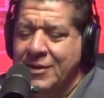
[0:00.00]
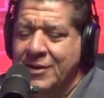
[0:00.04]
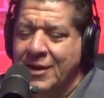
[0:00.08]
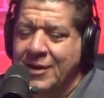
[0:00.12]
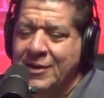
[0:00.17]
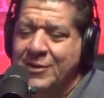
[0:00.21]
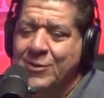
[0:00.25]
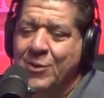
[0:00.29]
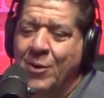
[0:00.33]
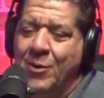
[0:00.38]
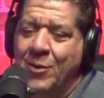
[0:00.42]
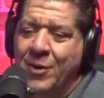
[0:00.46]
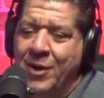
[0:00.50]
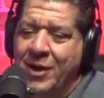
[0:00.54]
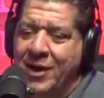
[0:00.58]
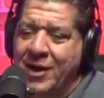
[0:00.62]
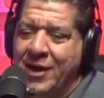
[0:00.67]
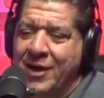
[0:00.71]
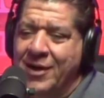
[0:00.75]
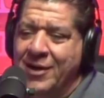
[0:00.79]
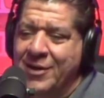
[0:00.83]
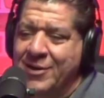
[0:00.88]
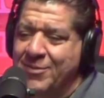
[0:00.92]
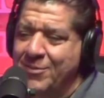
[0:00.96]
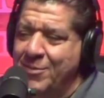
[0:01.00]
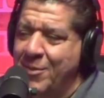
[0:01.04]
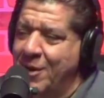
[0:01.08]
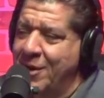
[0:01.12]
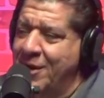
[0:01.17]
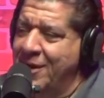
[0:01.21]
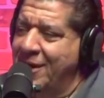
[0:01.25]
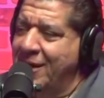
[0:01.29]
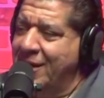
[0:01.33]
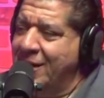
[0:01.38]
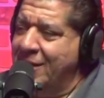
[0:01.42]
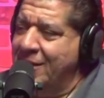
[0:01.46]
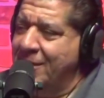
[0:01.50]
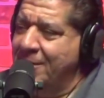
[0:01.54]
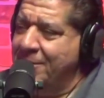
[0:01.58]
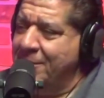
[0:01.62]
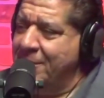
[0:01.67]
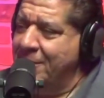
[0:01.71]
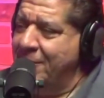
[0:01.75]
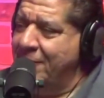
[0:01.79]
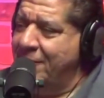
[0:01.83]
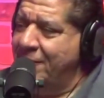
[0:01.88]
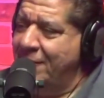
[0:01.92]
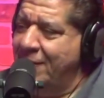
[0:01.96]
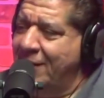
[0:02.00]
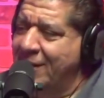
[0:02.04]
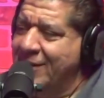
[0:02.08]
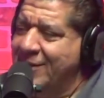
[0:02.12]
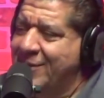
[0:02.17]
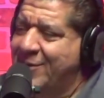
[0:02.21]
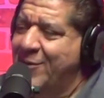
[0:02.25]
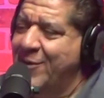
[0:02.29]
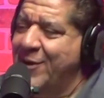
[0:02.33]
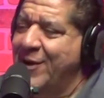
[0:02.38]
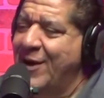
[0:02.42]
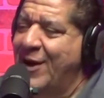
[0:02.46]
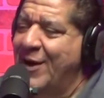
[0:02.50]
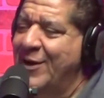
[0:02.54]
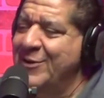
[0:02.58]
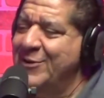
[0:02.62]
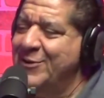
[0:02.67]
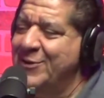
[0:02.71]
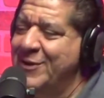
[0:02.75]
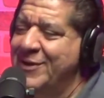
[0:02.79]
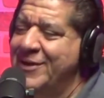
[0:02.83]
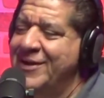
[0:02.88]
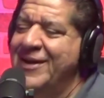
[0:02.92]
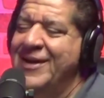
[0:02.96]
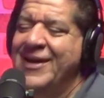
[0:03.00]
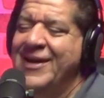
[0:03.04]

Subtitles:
And I saw where he hid his money. And I clicked like 300.